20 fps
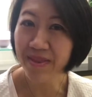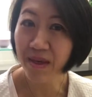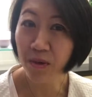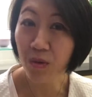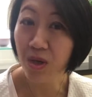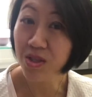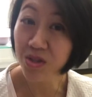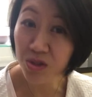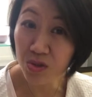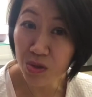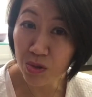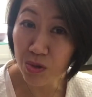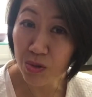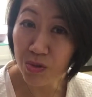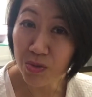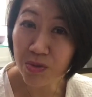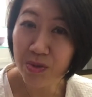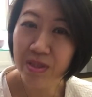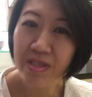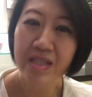they want to
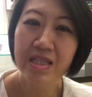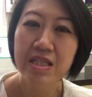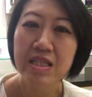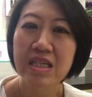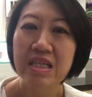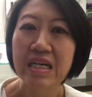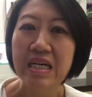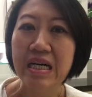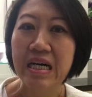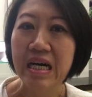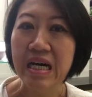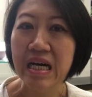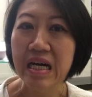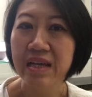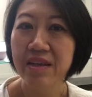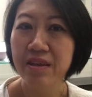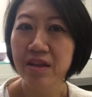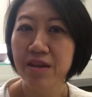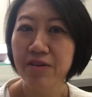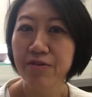do. Mm. I
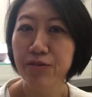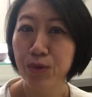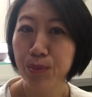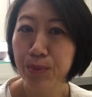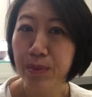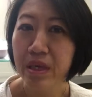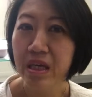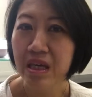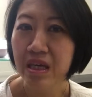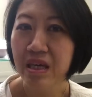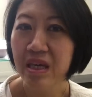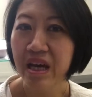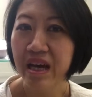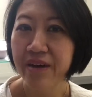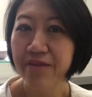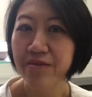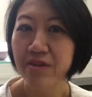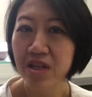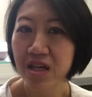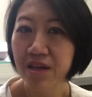think for me,
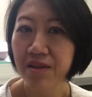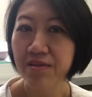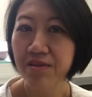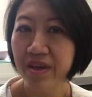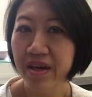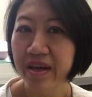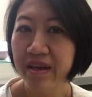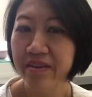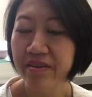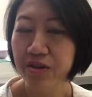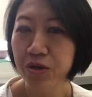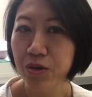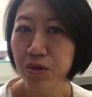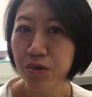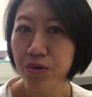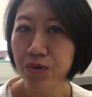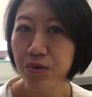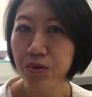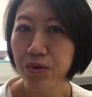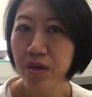I've learned that, you
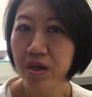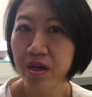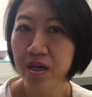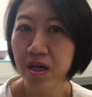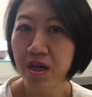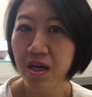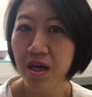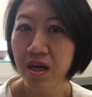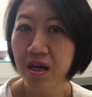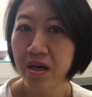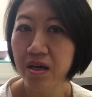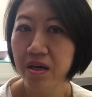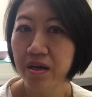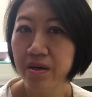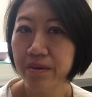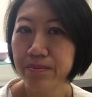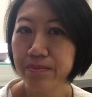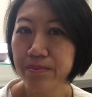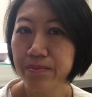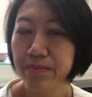know,
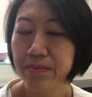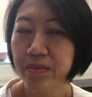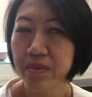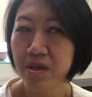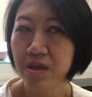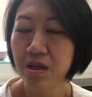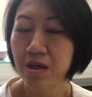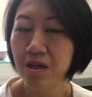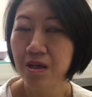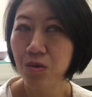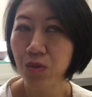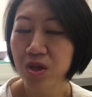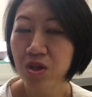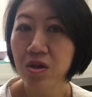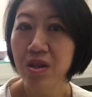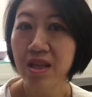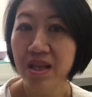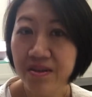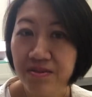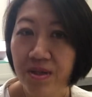um, when you
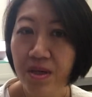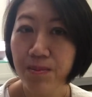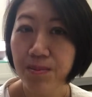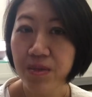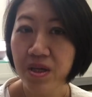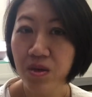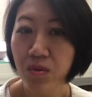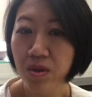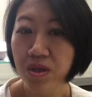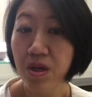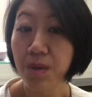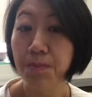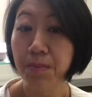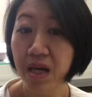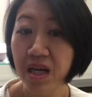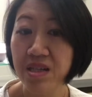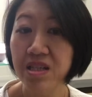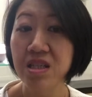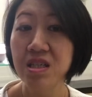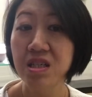love something, when you're
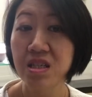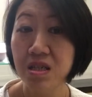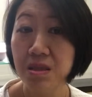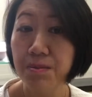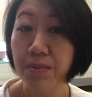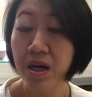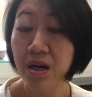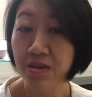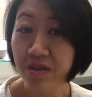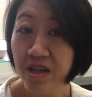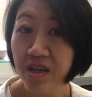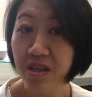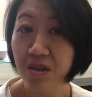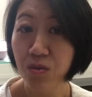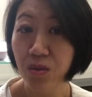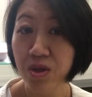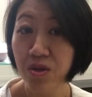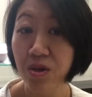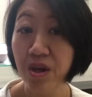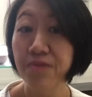passionate about it,
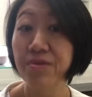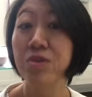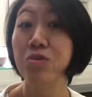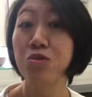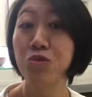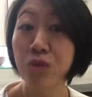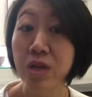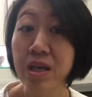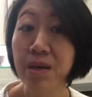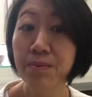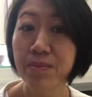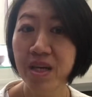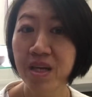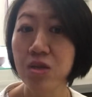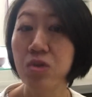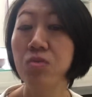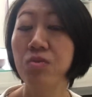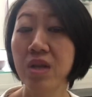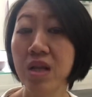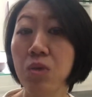when you have a dream that
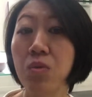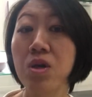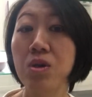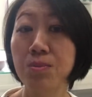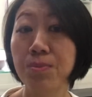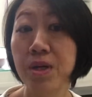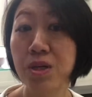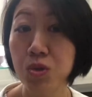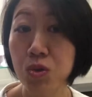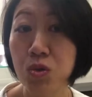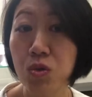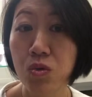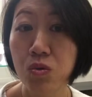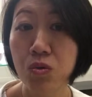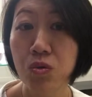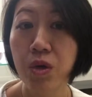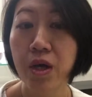you really want to pursue,